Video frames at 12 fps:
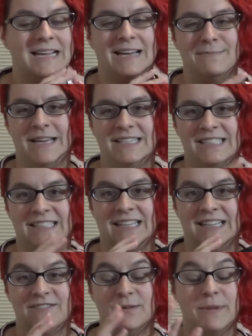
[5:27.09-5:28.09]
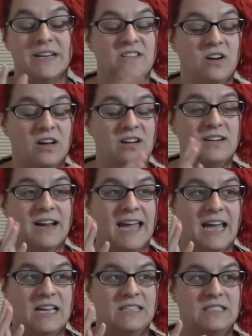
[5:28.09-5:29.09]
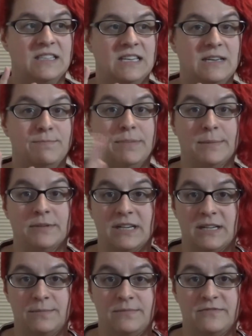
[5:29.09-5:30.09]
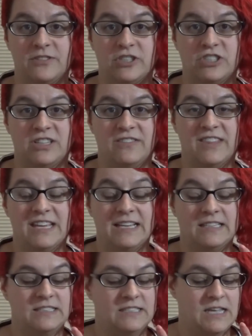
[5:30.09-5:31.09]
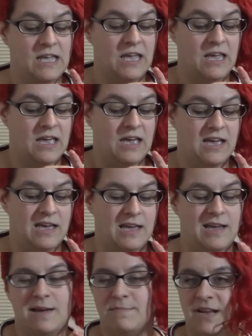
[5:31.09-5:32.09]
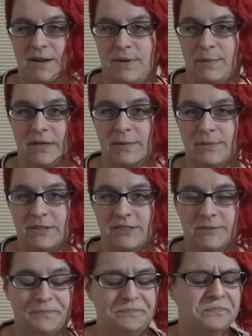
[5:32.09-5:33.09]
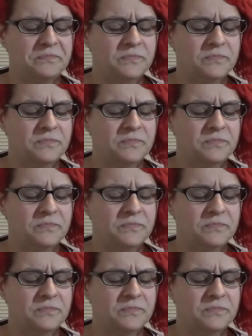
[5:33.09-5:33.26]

amazing. I love it. My daughter has the bubblegum version of this. I'm not a bubblegum girl.